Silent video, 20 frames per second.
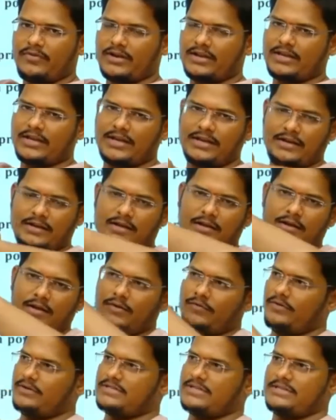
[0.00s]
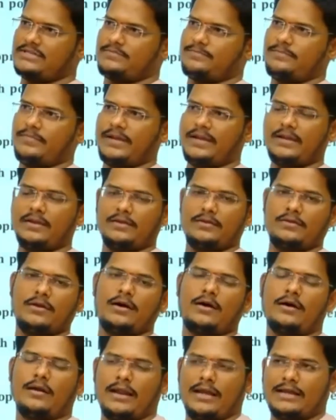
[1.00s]
grid, which is being
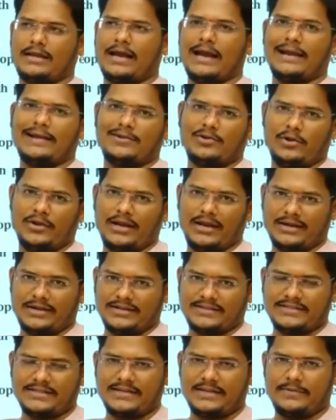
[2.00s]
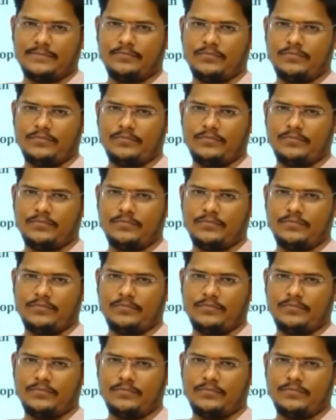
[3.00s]
like hydroelectricity,